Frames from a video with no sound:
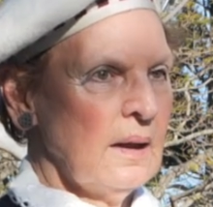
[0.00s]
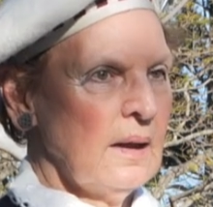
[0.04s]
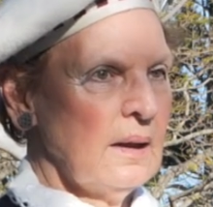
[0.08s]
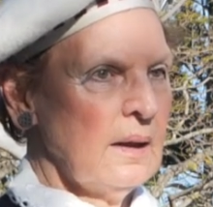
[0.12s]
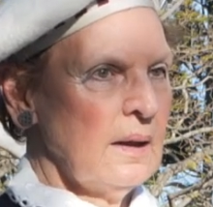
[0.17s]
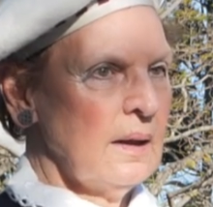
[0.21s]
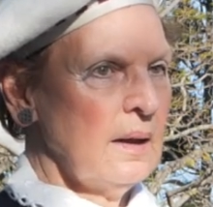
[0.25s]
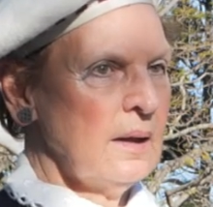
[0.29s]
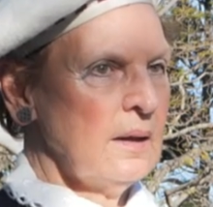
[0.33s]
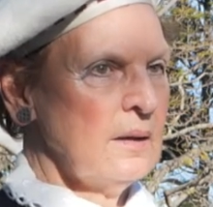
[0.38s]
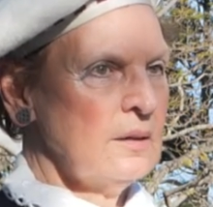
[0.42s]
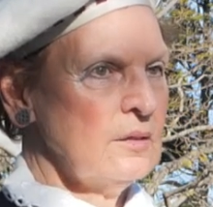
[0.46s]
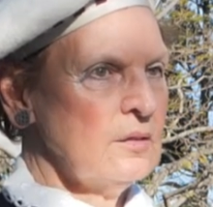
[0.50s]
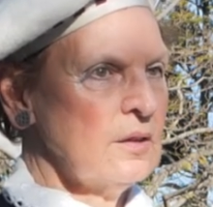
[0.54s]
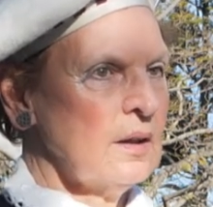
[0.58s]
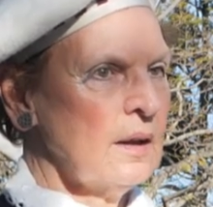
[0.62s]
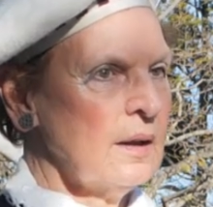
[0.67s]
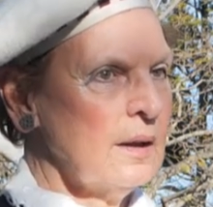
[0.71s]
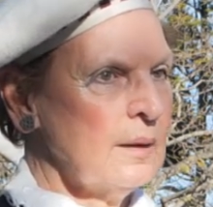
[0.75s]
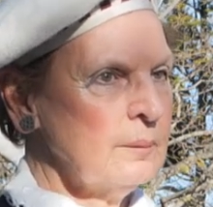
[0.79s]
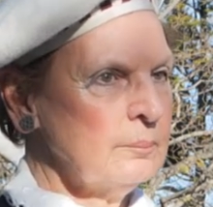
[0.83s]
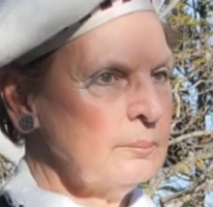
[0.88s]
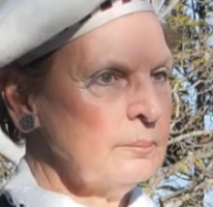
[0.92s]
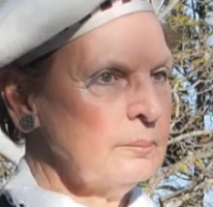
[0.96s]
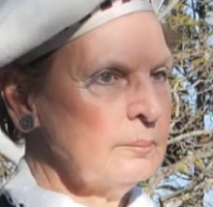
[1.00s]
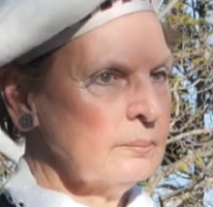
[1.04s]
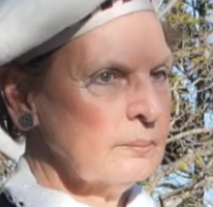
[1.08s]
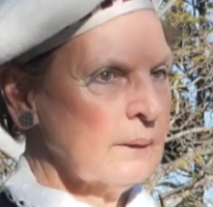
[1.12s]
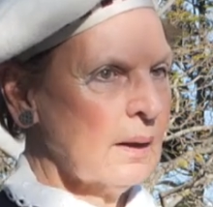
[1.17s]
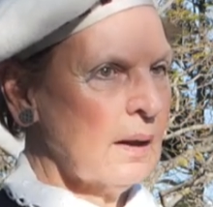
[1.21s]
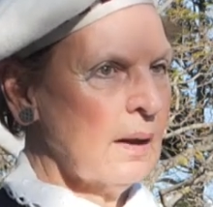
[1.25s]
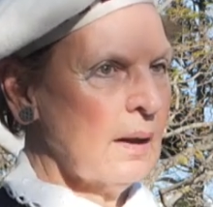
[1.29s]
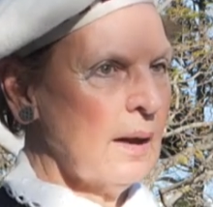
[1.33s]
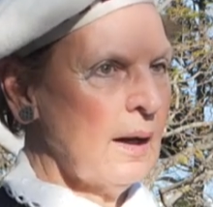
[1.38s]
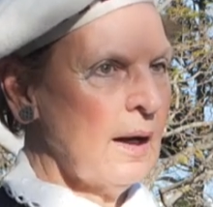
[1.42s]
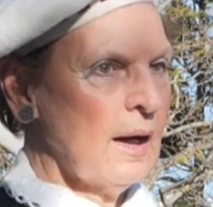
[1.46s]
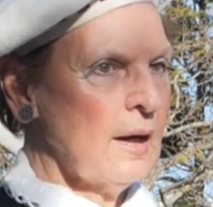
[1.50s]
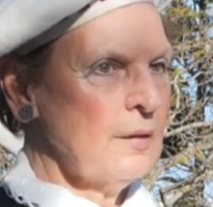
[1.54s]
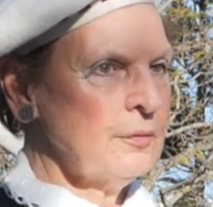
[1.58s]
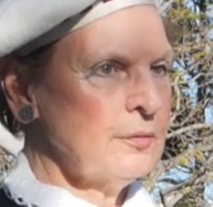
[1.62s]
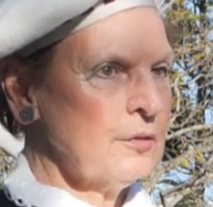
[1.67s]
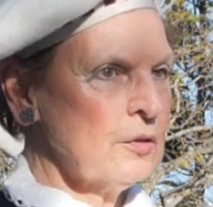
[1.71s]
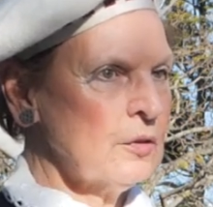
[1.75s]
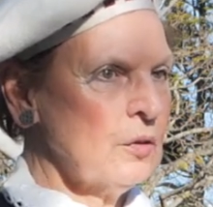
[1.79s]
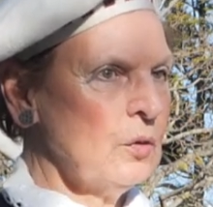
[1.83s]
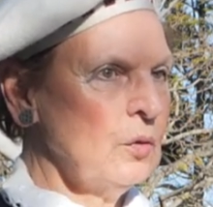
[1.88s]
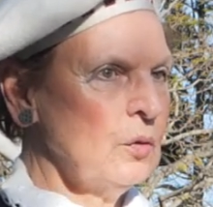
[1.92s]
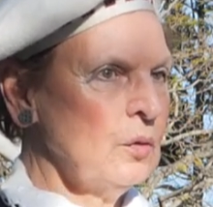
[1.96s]
And um,
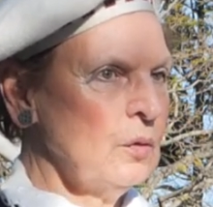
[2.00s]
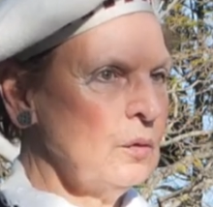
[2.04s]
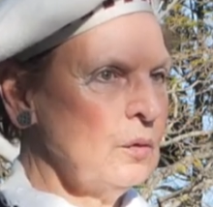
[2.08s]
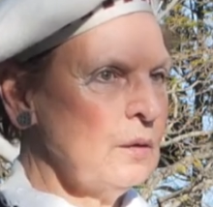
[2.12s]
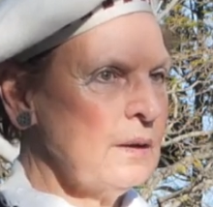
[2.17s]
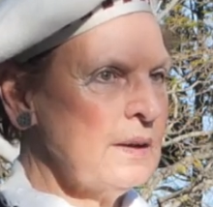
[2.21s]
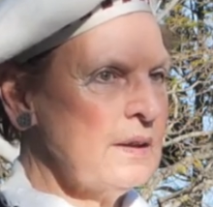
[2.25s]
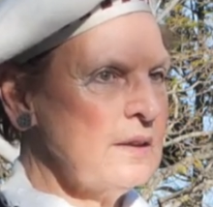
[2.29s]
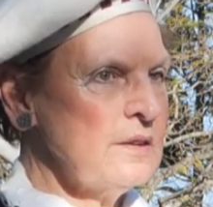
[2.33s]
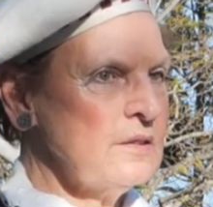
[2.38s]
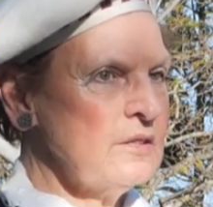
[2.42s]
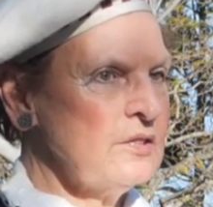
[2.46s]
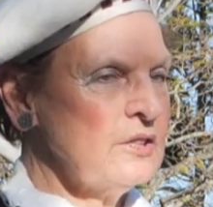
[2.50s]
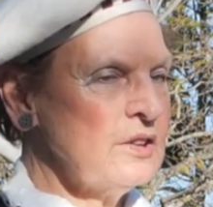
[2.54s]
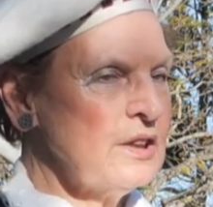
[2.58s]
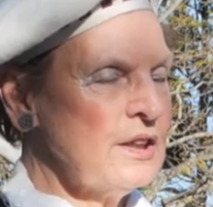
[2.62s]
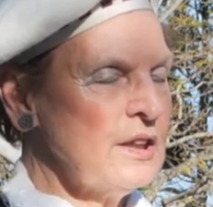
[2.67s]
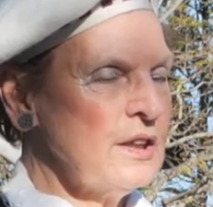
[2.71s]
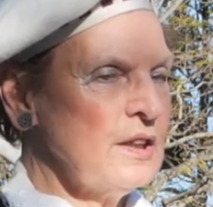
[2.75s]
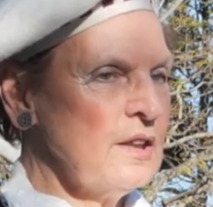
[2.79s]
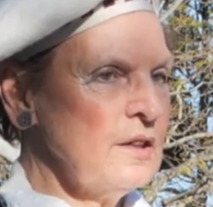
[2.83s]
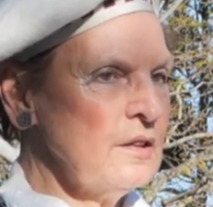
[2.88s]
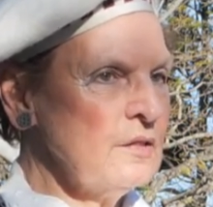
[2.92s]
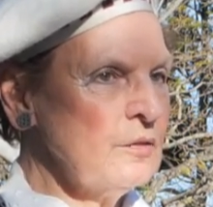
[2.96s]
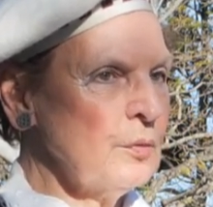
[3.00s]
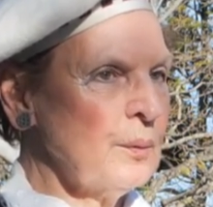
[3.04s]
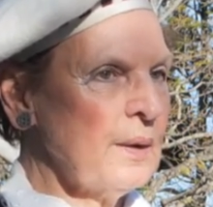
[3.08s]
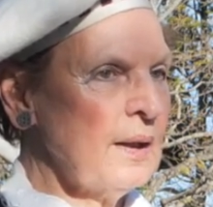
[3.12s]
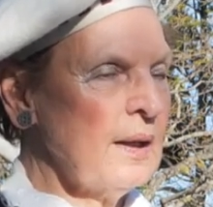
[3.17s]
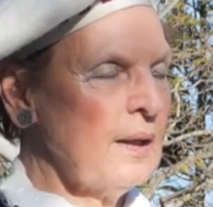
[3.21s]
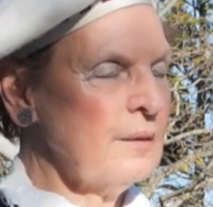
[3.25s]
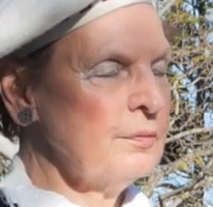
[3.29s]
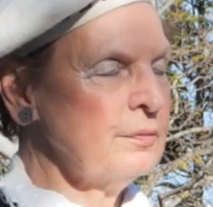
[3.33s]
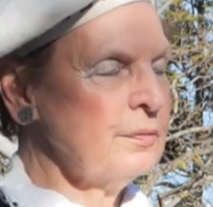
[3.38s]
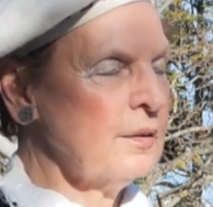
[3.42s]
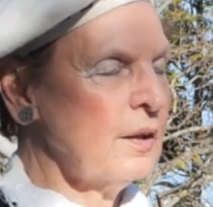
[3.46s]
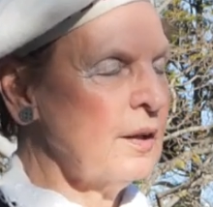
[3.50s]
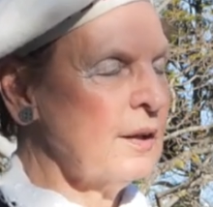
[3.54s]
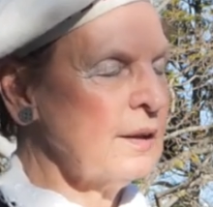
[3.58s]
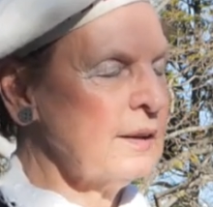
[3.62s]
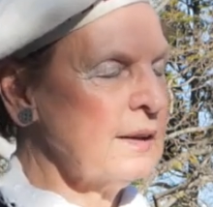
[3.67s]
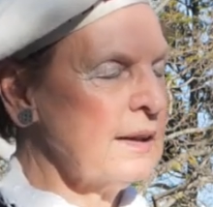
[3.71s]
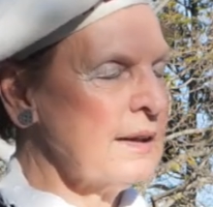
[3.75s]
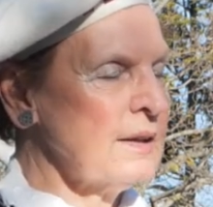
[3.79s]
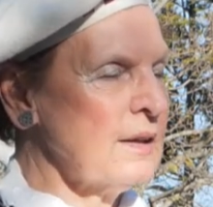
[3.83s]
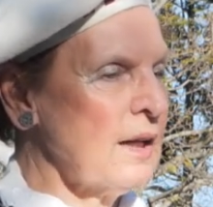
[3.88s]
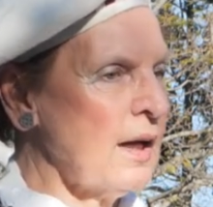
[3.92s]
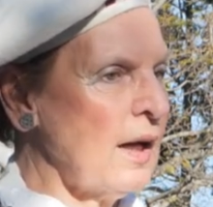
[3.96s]
after all these years, we have
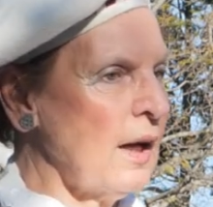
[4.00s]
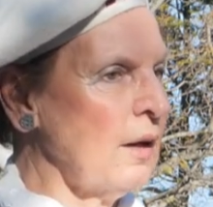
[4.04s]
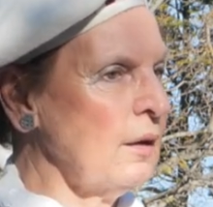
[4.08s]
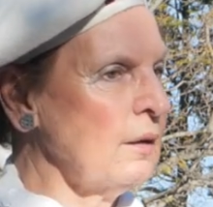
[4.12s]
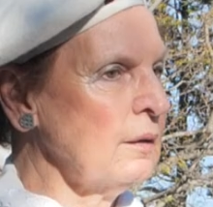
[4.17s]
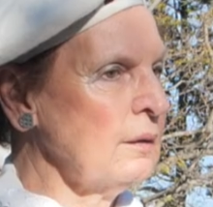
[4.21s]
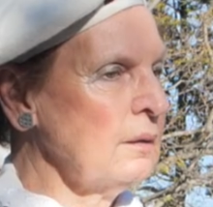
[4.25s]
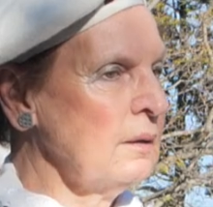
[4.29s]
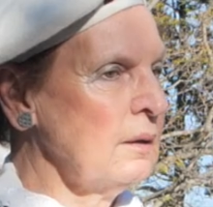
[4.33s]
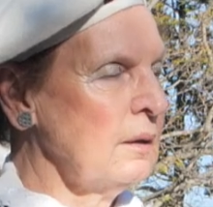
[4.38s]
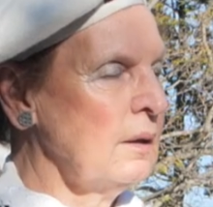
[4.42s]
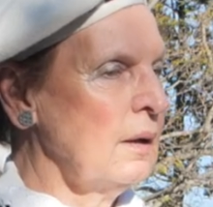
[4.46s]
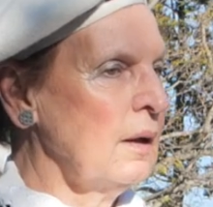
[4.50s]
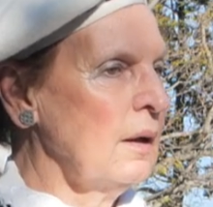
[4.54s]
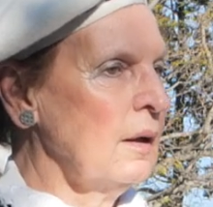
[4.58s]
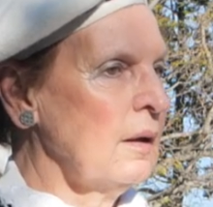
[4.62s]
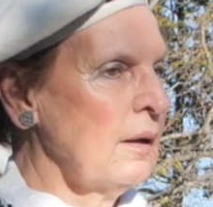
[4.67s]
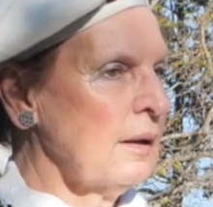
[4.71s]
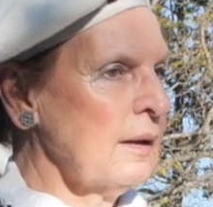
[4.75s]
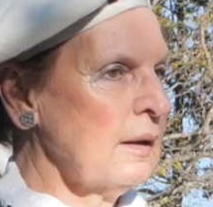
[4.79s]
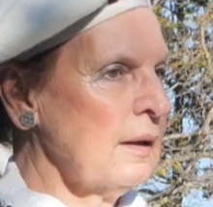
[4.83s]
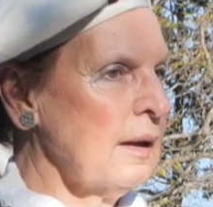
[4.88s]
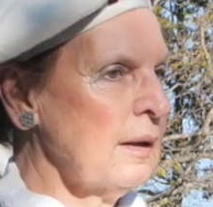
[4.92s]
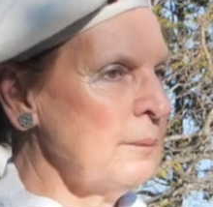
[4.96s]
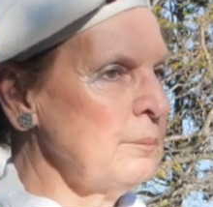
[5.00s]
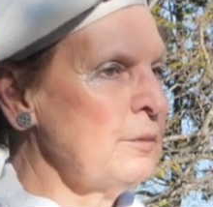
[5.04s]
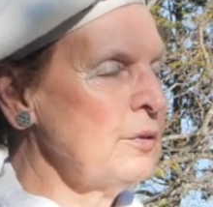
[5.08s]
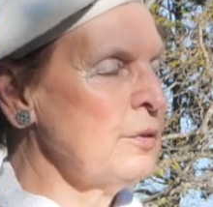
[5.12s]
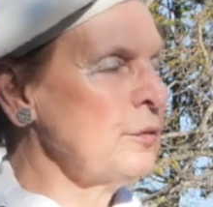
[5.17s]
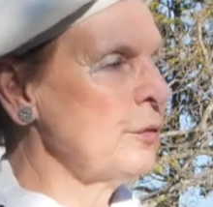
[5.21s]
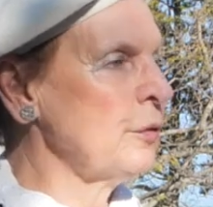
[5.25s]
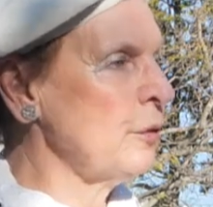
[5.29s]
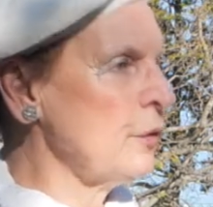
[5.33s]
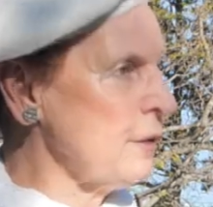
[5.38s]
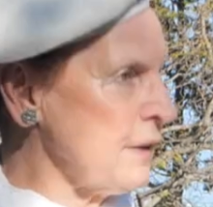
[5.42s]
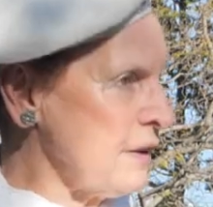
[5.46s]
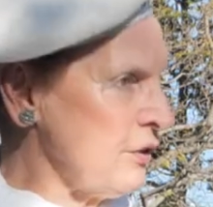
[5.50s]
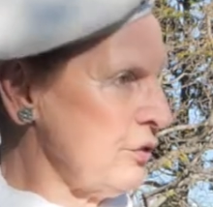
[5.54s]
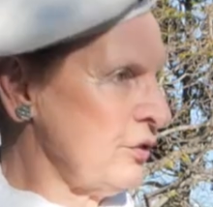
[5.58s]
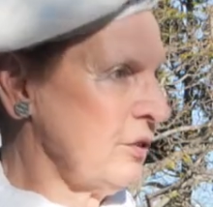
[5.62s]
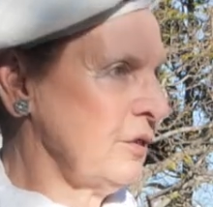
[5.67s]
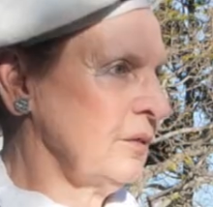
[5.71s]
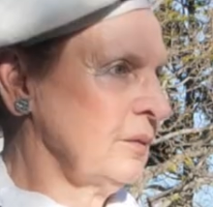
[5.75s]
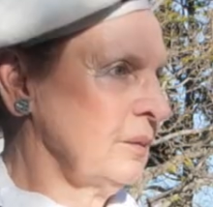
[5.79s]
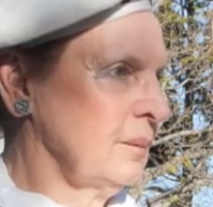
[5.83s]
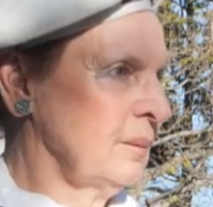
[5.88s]
finally now come to fruition.